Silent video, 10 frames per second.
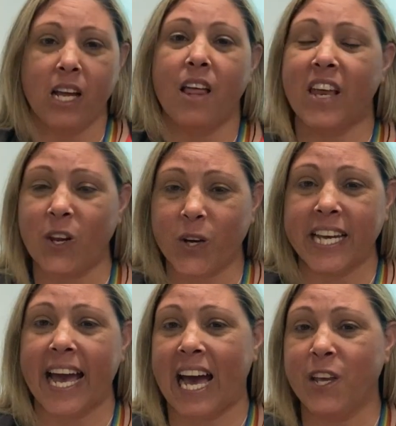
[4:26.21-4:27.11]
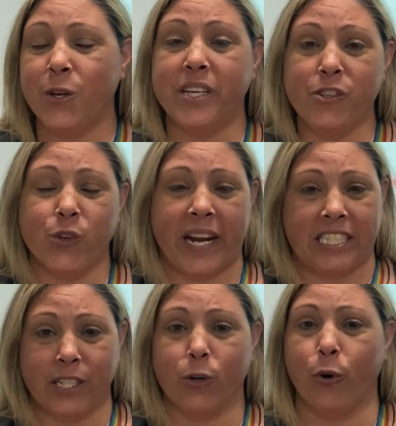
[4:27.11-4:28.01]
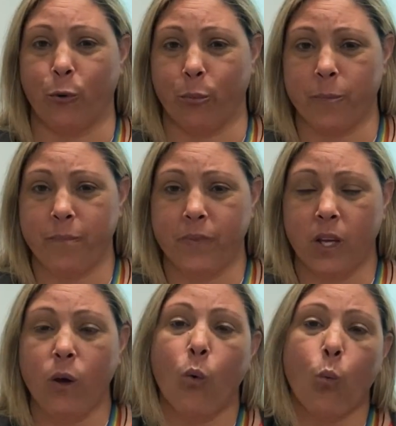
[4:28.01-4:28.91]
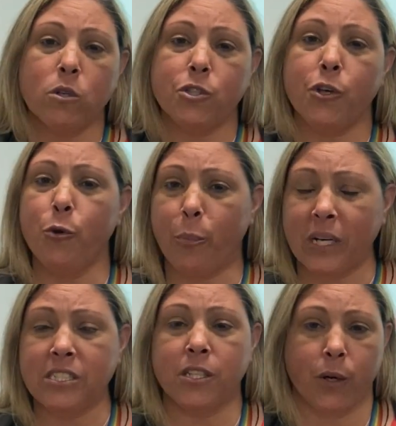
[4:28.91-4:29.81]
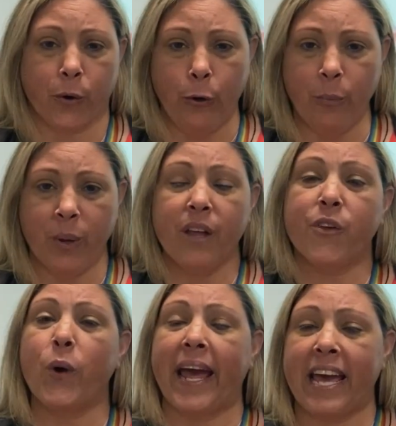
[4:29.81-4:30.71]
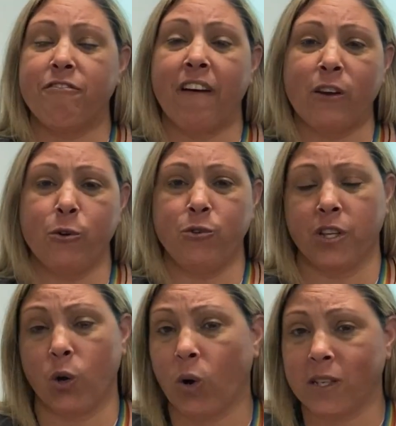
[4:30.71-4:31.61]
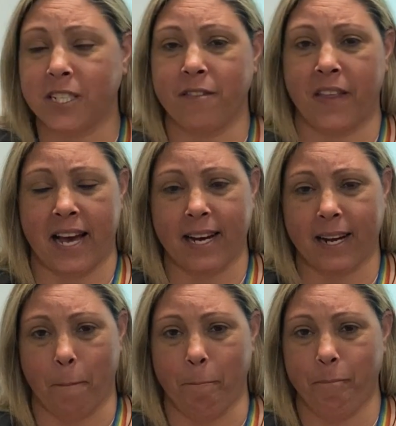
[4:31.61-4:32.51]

They're looking at how you interact in a group. What do you bring to the group that will add value to the quality of the outcome?